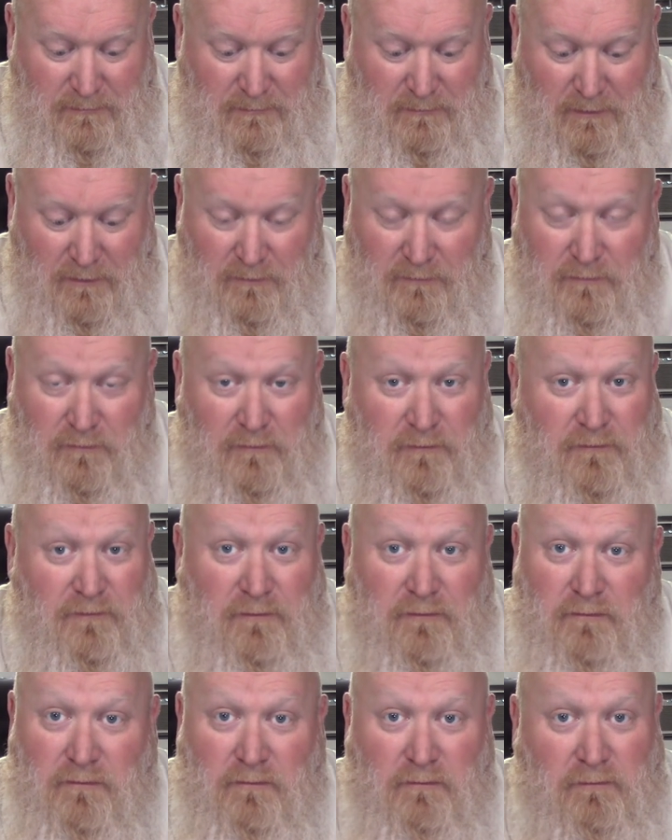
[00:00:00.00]
Those were
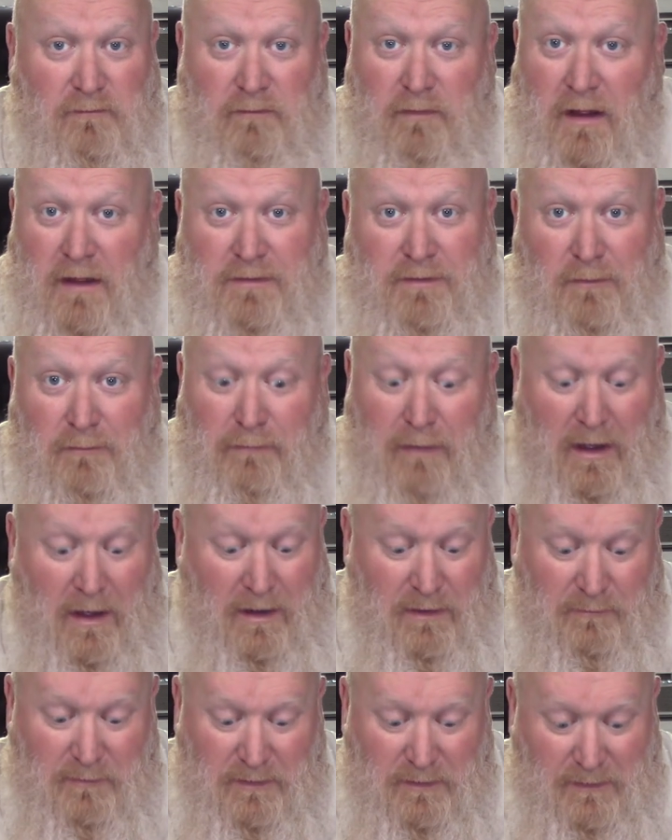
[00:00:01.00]
at the
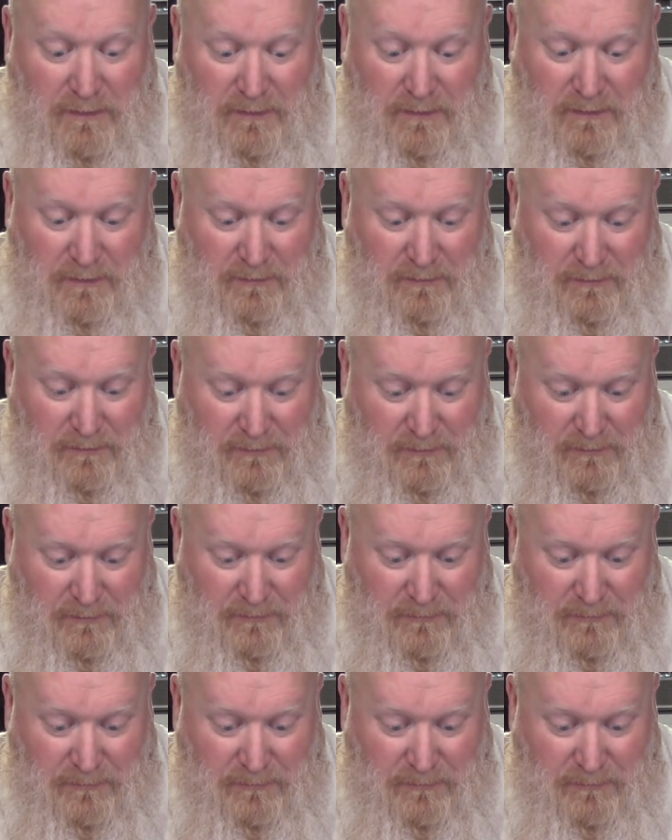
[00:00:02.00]
bottom of the list.